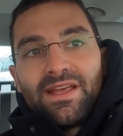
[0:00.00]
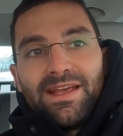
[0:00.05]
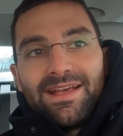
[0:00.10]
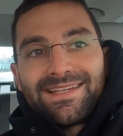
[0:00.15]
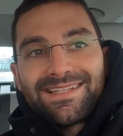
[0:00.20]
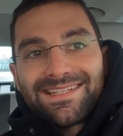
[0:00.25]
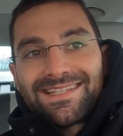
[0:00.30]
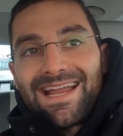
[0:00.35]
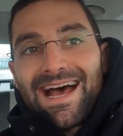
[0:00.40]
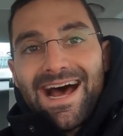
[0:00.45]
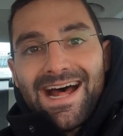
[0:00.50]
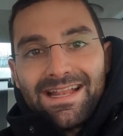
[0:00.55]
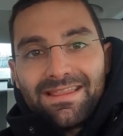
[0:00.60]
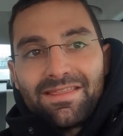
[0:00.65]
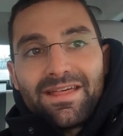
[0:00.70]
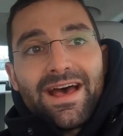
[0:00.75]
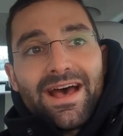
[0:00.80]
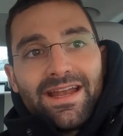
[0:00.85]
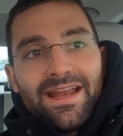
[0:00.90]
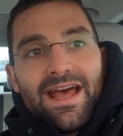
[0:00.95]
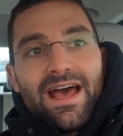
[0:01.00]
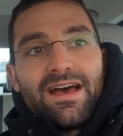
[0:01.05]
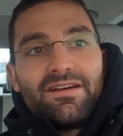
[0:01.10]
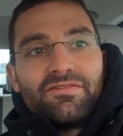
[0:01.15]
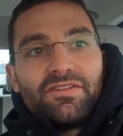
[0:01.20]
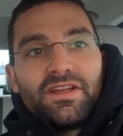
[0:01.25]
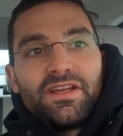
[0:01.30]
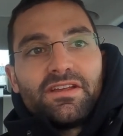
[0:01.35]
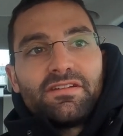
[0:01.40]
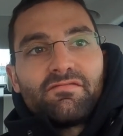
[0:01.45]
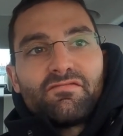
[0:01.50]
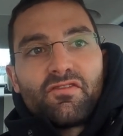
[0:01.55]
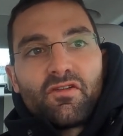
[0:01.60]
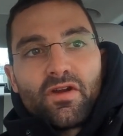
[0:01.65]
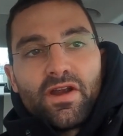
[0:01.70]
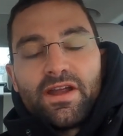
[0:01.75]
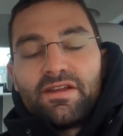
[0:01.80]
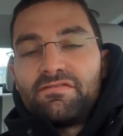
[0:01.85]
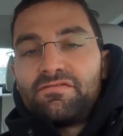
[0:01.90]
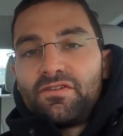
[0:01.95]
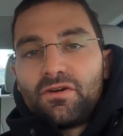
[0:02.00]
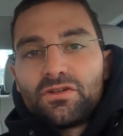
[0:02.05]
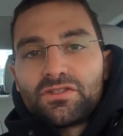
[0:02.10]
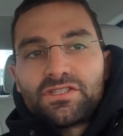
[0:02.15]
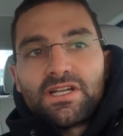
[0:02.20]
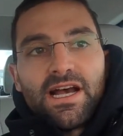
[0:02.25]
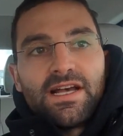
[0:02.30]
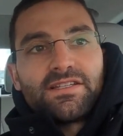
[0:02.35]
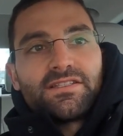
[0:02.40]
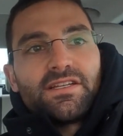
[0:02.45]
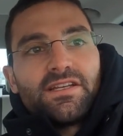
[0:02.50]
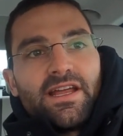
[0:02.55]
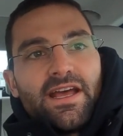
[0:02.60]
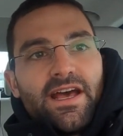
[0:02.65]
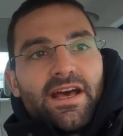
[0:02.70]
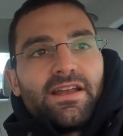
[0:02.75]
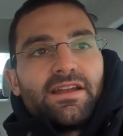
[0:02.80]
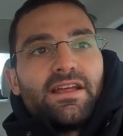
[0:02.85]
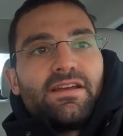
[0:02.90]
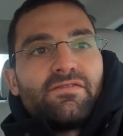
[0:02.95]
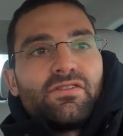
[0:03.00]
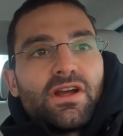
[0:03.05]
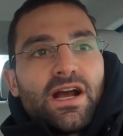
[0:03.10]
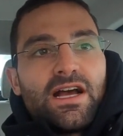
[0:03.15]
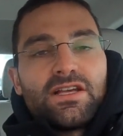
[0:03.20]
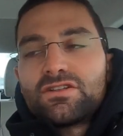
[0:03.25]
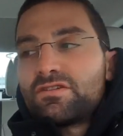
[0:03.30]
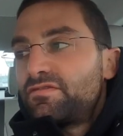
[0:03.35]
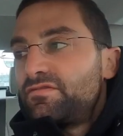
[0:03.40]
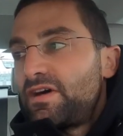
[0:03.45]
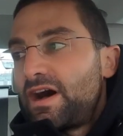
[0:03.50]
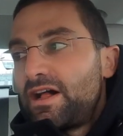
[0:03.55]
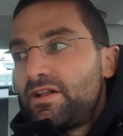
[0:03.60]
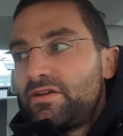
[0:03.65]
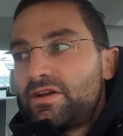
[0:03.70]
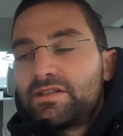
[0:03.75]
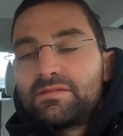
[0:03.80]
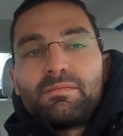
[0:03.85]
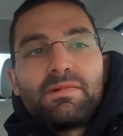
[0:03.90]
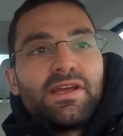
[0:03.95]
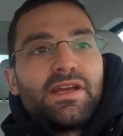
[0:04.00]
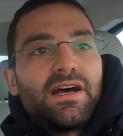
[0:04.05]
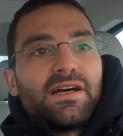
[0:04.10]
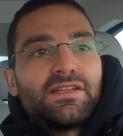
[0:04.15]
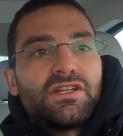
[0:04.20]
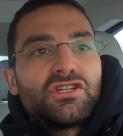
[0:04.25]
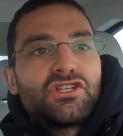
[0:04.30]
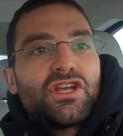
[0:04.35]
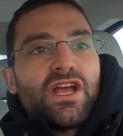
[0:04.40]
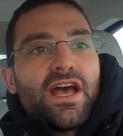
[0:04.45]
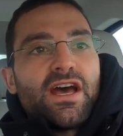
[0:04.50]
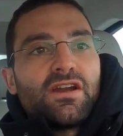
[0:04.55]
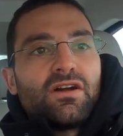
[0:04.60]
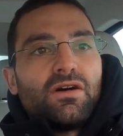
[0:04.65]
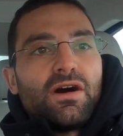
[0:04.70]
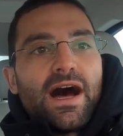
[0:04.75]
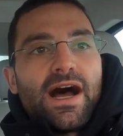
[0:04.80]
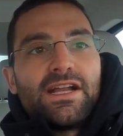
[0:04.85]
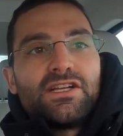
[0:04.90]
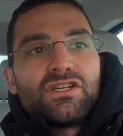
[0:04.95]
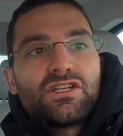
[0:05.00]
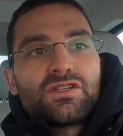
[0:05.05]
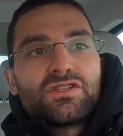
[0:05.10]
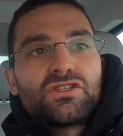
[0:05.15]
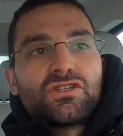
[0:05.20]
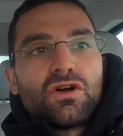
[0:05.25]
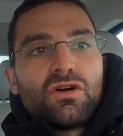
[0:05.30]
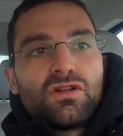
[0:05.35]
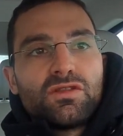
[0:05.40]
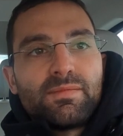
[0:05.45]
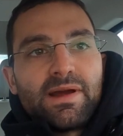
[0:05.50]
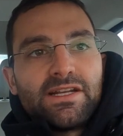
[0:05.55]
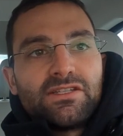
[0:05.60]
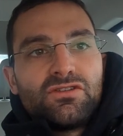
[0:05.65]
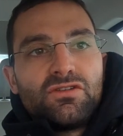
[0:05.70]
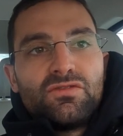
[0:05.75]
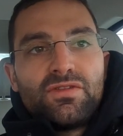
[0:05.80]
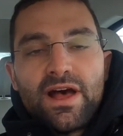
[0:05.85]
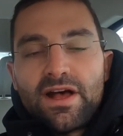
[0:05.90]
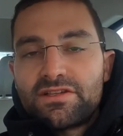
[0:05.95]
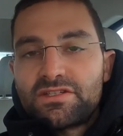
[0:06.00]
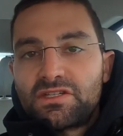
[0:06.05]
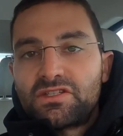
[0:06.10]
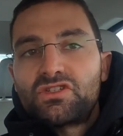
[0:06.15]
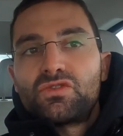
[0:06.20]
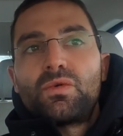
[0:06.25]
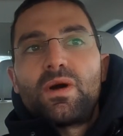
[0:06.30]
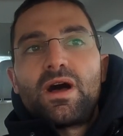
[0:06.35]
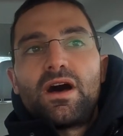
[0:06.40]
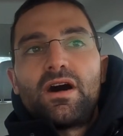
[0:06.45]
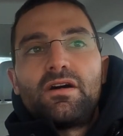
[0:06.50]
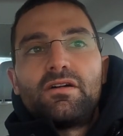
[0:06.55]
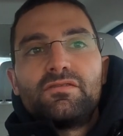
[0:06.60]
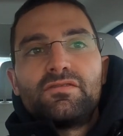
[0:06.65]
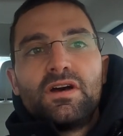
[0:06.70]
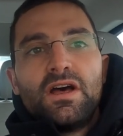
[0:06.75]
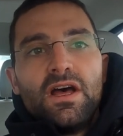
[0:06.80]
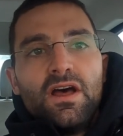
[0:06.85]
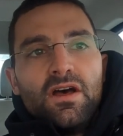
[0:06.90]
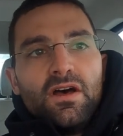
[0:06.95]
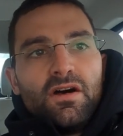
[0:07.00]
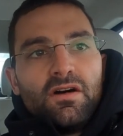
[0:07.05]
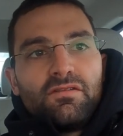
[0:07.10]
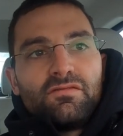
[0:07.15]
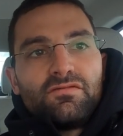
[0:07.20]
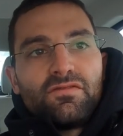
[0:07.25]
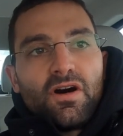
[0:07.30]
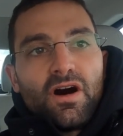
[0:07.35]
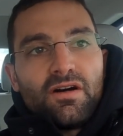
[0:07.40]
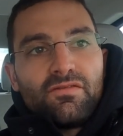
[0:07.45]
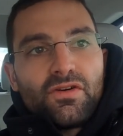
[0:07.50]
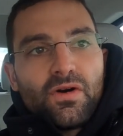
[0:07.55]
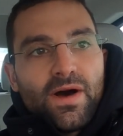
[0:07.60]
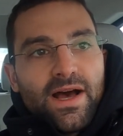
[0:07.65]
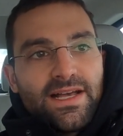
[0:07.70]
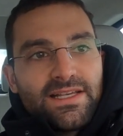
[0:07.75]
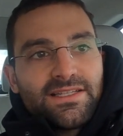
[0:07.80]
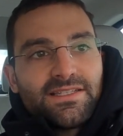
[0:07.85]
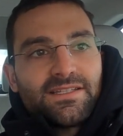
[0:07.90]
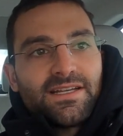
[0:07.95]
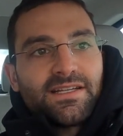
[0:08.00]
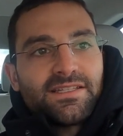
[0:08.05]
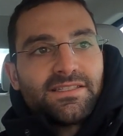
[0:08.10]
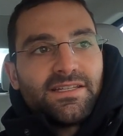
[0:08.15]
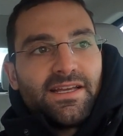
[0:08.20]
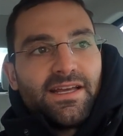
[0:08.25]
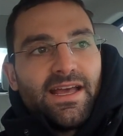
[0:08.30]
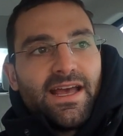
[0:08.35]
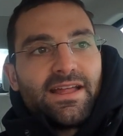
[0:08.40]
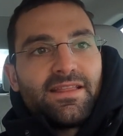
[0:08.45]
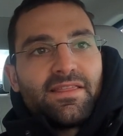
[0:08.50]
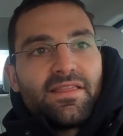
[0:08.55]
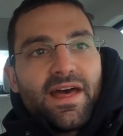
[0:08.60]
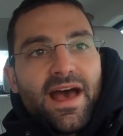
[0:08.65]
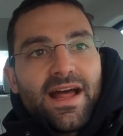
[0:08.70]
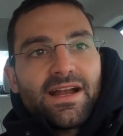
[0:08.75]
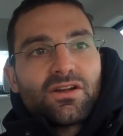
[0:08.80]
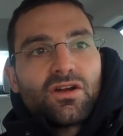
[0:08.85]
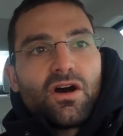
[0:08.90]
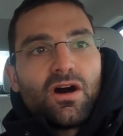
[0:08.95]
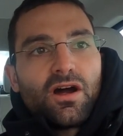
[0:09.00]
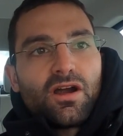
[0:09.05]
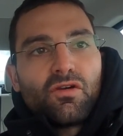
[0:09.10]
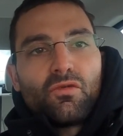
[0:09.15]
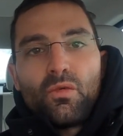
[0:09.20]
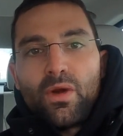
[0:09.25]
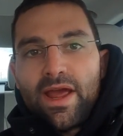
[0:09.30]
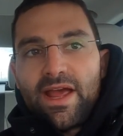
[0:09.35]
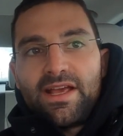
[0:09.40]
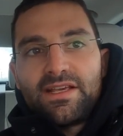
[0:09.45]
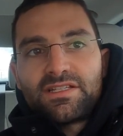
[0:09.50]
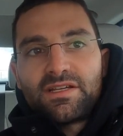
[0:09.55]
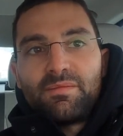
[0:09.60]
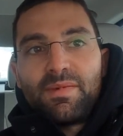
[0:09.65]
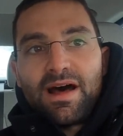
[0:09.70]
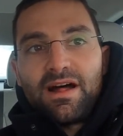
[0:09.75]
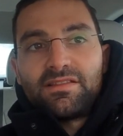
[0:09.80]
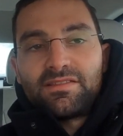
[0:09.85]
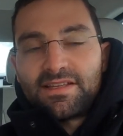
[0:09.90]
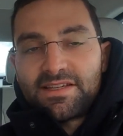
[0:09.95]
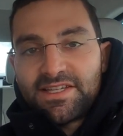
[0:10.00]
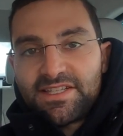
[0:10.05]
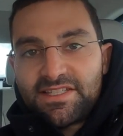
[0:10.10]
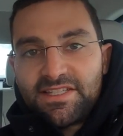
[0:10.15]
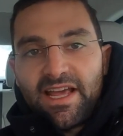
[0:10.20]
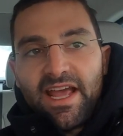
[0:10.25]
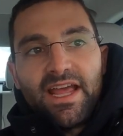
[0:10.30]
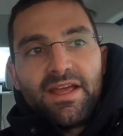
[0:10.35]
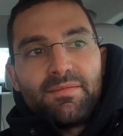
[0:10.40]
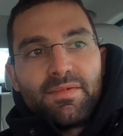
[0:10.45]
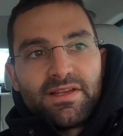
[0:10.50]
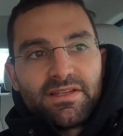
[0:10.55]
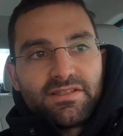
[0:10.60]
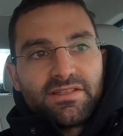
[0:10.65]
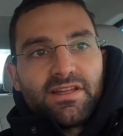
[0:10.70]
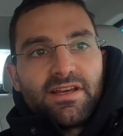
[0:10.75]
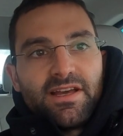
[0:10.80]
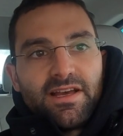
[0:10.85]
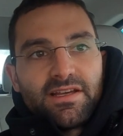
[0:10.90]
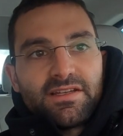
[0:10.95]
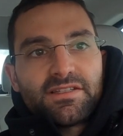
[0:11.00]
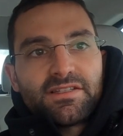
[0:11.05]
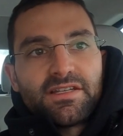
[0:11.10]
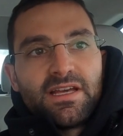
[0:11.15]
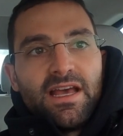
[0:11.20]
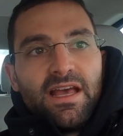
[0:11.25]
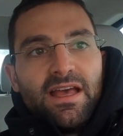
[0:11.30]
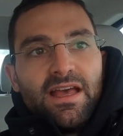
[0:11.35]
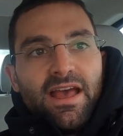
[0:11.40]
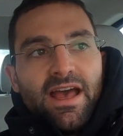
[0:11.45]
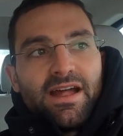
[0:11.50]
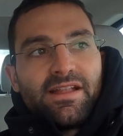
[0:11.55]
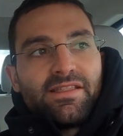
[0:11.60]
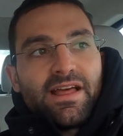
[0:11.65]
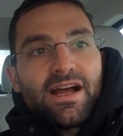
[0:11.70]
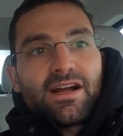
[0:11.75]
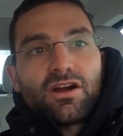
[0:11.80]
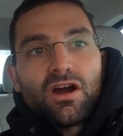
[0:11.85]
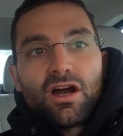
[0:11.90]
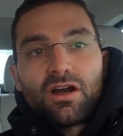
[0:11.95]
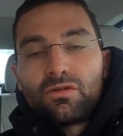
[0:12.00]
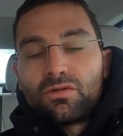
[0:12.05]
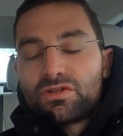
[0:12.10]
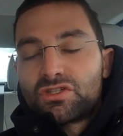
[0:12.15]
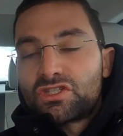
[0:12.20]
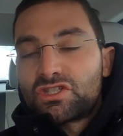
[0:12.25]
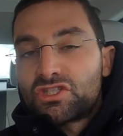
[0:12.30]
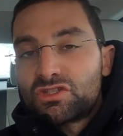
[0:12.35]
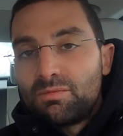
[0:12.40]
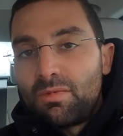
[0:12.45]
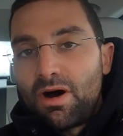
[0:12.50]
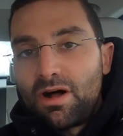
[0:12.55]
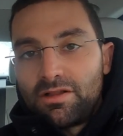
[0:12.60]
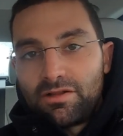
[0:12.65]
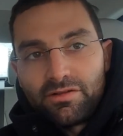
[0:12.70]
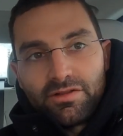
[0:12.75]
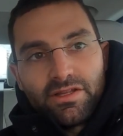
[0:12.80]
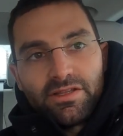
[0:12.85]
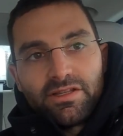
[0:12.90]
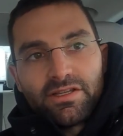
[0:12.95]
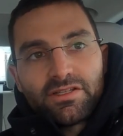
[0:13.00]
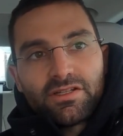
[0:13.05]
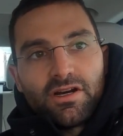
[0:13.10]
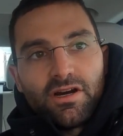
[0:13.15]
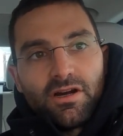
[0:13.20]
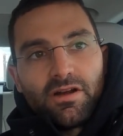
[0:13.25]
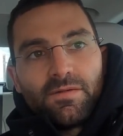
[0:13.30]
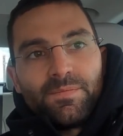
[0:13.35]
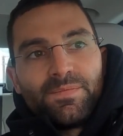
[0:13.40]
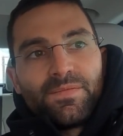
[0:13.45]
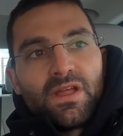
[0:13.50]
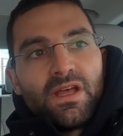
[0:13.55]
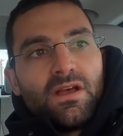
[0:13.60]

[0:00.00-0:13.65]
is not that heavy for a full-size sedan. If you guys are following me on the channel, I just sold my 2012 Volvo S60, and that car weighs about the same as this, and that car was smaller than this car.